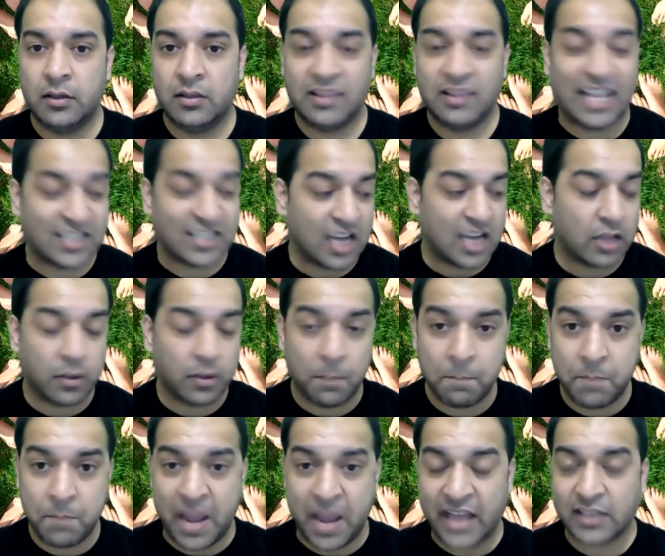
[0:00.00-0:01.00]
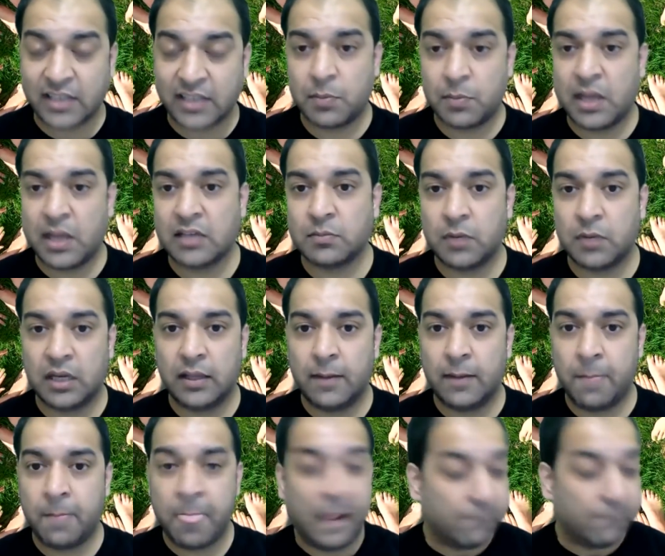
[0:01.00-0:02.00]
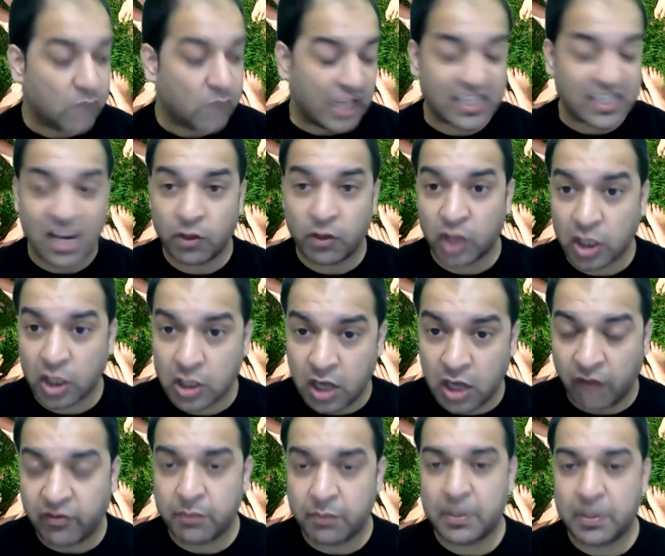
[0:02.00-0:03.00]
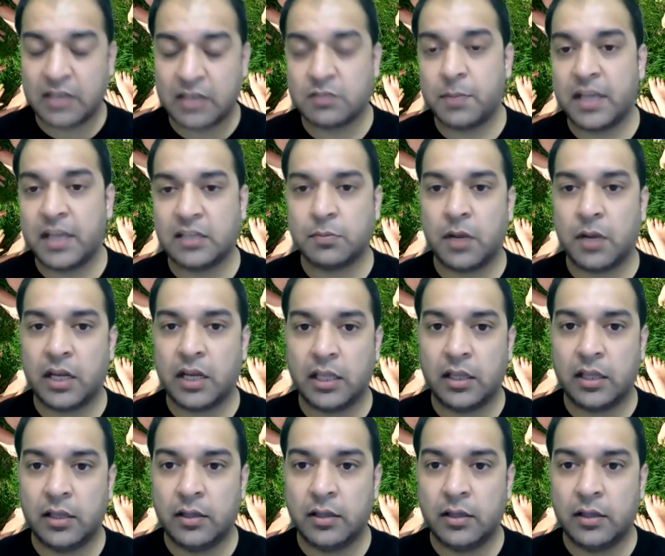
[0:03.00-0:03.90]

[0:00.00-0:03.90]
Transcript: That's how the banks makes money. That's how the government makes money.